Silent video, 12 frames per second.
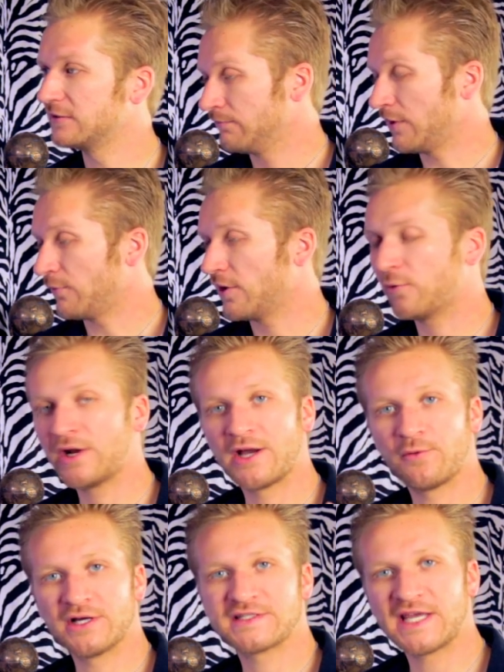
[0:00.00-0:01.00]
But what, I
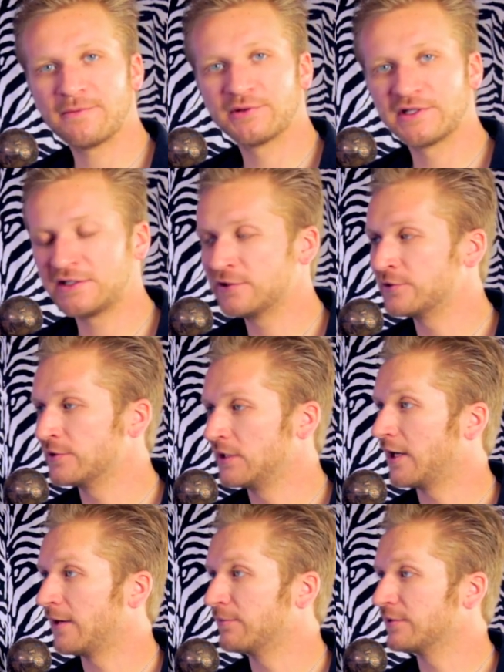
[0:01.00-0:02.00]
was able to do,
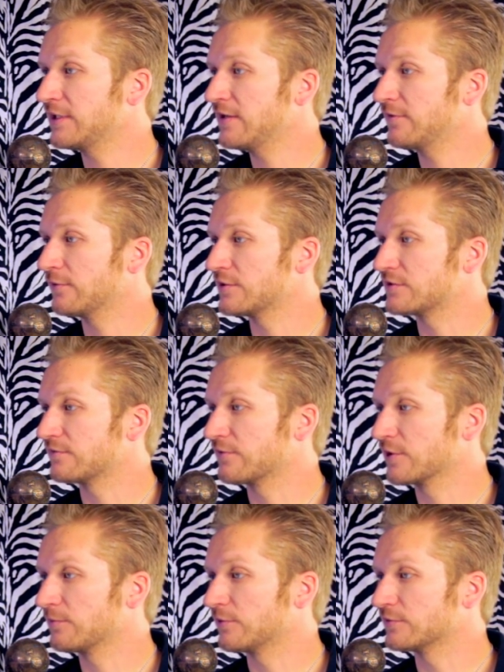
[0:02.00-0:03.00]
I believe it was
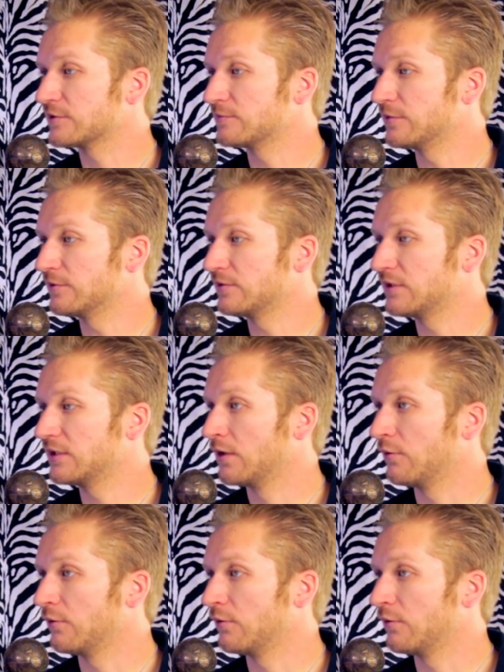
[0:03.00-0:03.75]
verbose mode,